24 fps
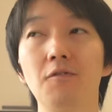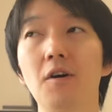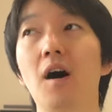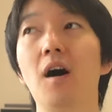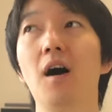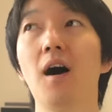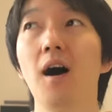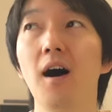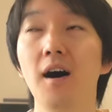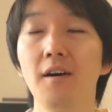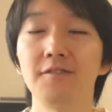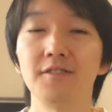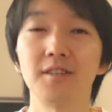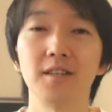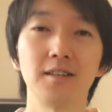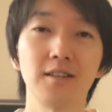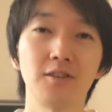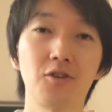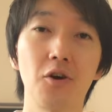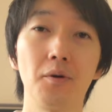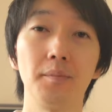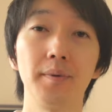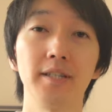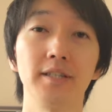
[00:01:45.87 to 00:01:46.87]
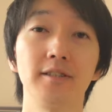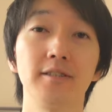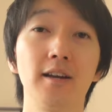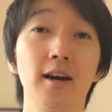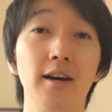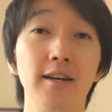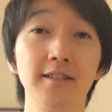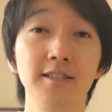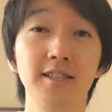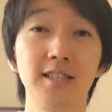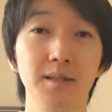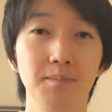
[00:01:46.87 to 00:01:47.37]
But after the
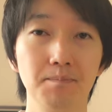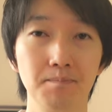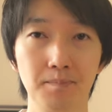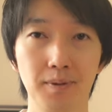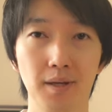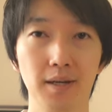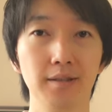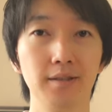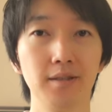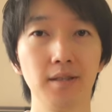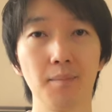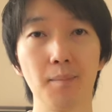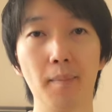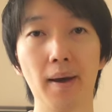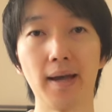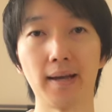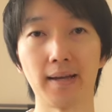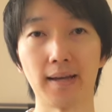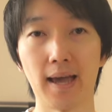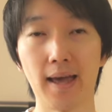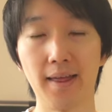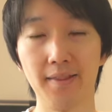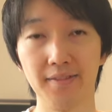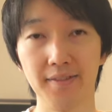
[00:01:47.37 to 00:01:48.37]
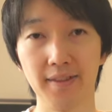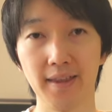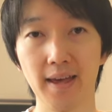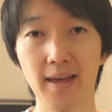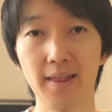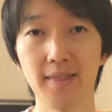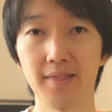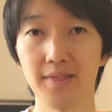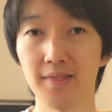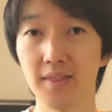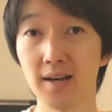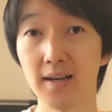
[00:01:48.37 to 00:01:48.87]
COVID-19 pandemic
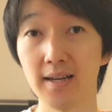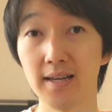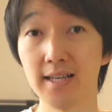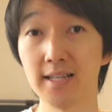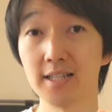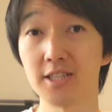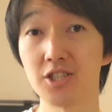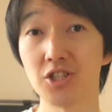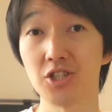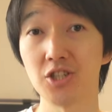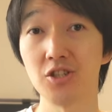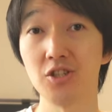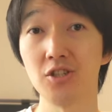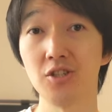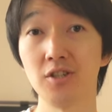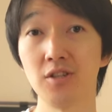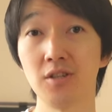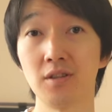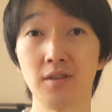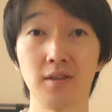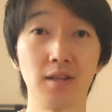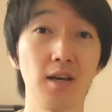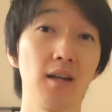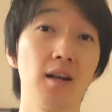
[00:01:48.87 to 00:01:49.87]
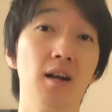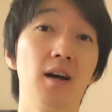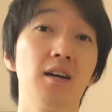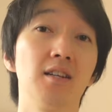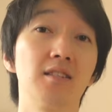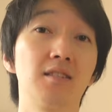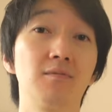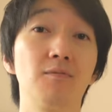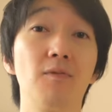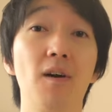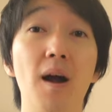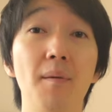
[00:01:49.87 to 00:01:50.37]
ended, the issue that
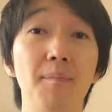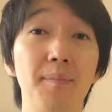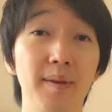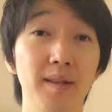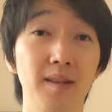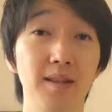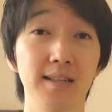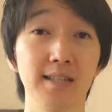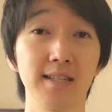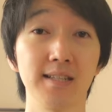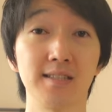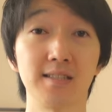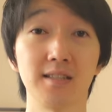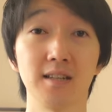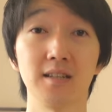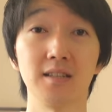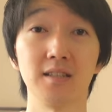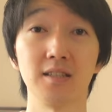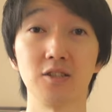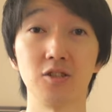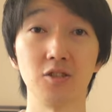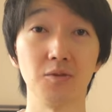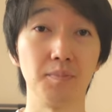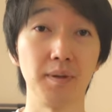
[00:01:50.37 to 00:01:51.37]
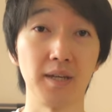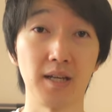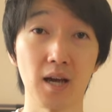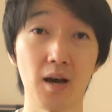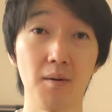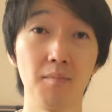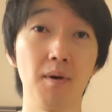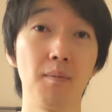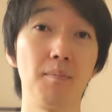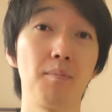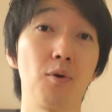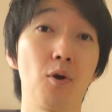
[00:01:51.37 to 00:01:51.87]
has rapidly started to
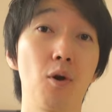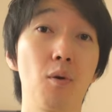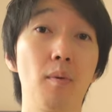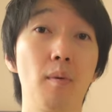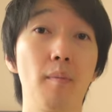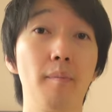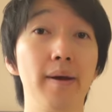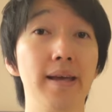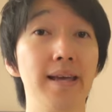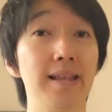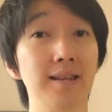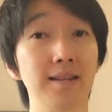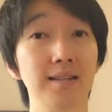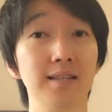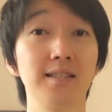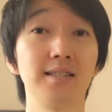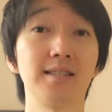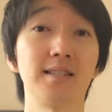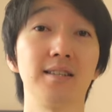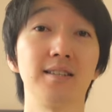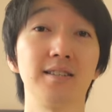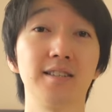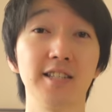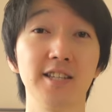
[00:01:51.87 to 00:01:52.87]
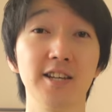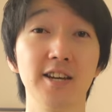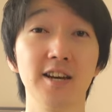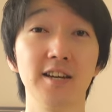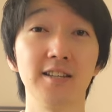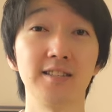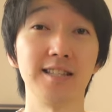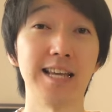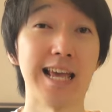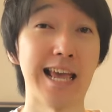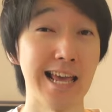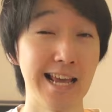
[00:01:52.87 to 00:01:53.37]
become a problem in recent
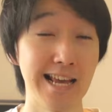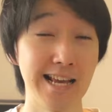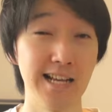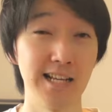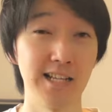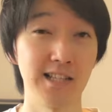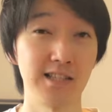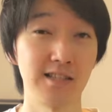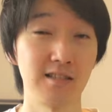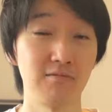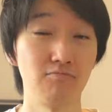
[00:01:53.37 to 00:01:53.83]
years is